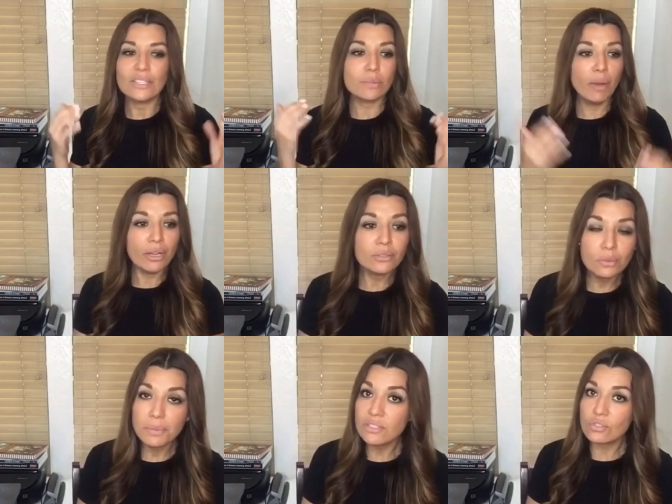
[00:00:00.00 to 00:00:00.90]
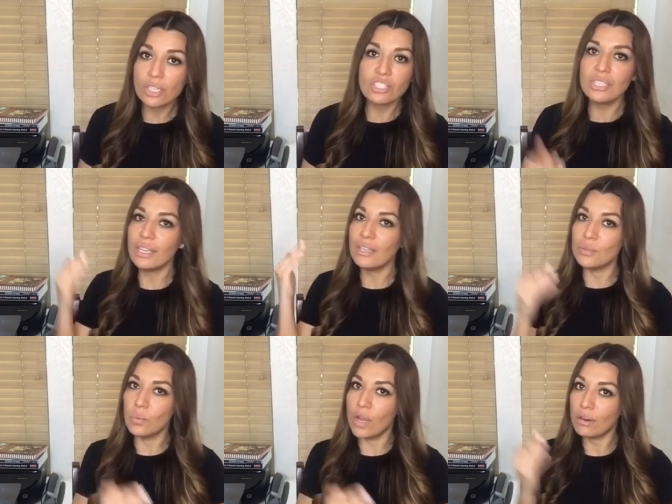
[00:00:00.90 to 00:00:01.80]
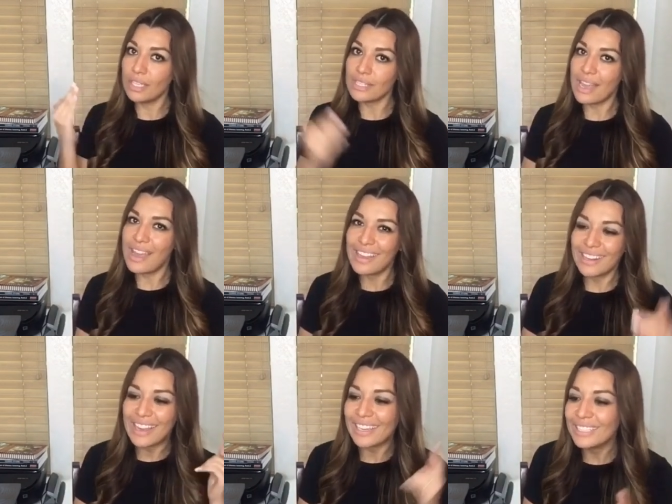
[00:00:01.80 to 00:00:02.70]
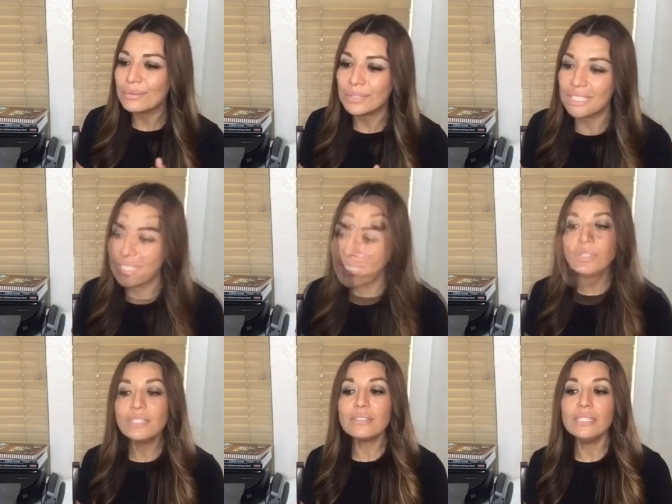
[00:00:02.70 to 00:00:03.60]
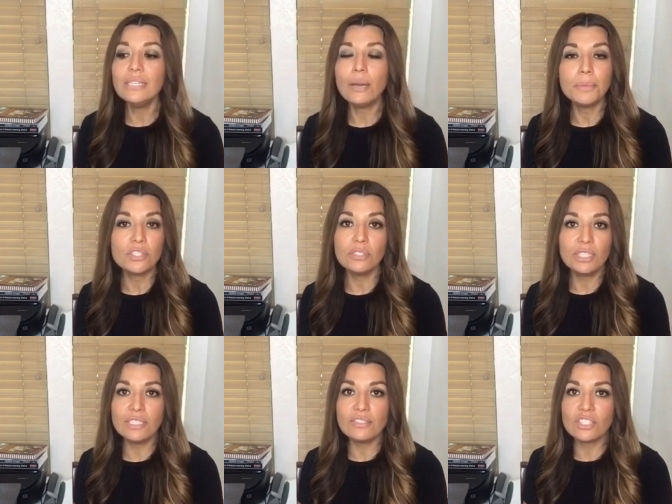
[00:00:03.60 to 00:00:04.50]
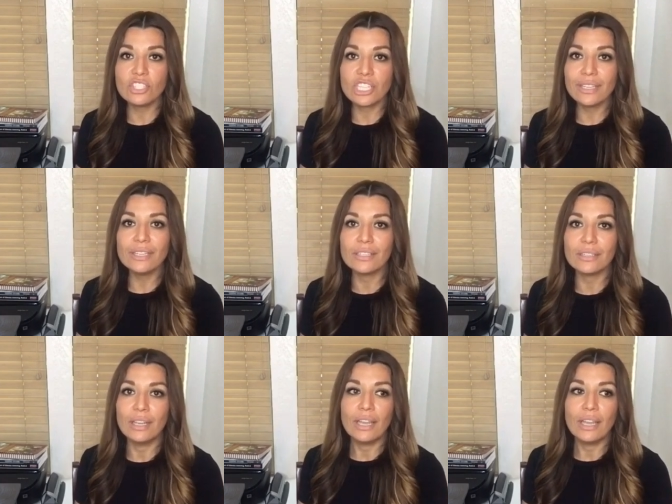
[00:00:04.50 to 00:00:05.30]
Small group instruction is where it's at, guided reading. Students need opportunities to share.